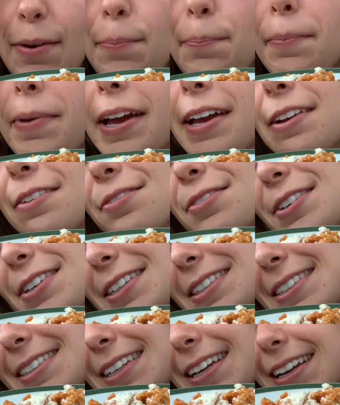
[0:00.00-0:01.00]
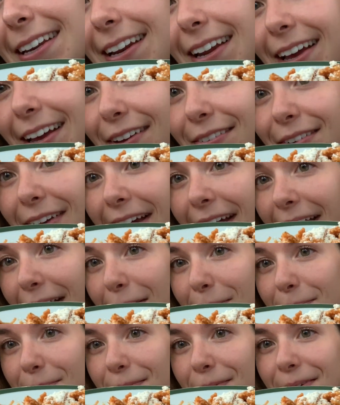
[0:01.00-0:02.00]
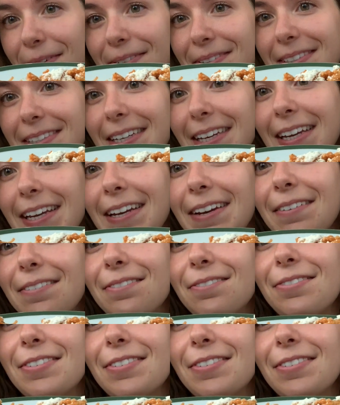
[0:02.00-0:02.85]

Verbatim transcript: My version of a high protein